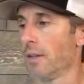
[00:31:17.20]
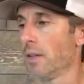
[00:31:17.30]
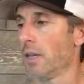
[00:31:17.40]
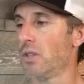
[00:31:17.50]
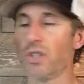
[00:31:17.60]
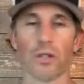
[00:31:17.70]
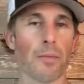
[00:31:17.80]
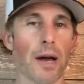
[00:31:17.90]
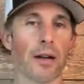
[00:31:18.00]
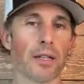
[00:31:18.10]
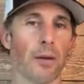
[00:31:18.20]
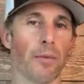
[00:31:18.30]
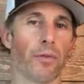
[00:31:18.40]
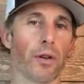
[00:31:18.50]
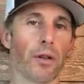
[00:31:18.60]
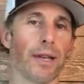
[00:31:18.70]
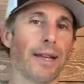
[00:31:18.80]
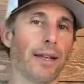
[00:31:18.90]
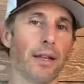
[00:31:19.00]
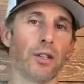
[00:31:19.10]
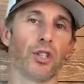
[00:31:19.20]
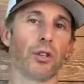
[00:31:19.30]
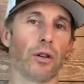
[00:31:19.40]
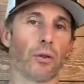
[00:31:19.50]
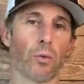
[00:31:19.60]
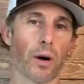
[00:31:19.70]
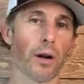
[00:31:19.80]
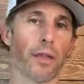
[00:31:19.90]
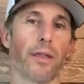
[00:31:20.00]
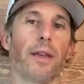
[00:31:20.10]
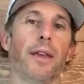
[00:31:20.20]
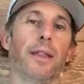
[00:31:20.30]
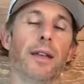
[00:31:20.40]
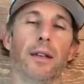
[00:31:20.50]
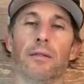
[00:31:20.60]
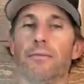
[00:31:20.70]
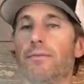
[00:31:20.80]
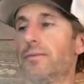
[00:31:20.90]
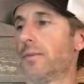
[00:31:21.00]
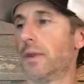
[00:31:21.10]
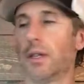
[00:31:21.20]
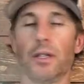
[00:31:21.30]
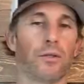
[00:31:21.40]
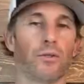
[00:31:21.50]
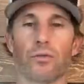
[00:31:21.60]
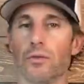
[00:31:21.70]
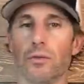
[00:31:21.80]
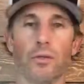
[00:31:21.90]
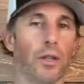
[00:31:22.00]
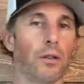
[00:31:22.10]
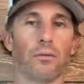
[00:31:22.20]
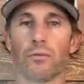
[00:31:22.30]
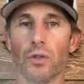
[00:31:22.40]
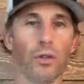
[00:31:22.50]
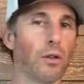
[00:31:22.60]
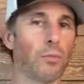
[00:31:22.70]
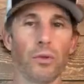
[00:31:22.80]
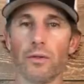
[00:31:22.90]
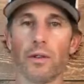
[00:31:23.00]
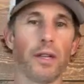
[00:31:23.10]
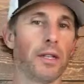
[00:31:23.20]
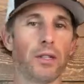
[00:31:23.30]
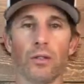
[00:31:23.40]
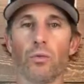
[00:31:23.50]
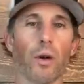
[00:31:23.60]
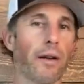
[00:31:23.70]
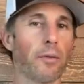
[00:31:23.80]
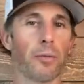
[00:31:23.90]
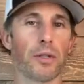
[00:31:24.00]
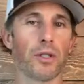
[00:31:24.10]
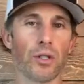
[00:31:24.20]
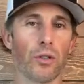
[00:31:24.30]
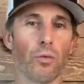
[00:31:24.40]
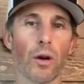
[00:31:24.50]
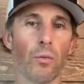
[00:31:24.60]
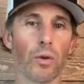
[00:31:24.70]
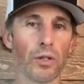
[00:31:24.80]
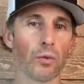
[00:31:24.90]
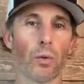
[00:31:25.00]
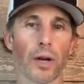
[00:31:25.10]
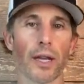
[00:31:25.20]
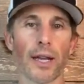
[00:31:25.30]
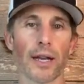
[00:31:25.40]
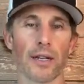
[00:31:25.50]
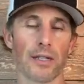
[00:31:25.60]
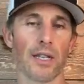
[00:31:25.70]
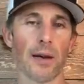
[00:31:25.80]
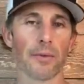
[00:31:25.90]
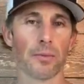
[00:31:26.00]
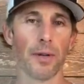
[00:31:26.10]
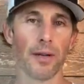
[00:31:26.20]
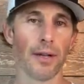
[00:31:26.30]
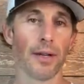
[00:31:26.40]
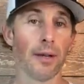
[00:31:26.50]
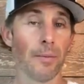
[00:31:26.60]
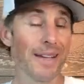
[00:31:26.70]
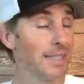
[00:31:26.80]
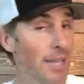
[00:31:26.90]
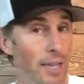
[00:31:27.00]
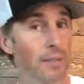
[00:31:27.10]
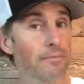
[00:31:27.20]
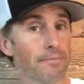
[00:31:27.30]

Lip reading: It's just a matter of time before you can get in and show your worth, and then it's, you know, you can move into whatever position you want once you're working at an establishment. Might take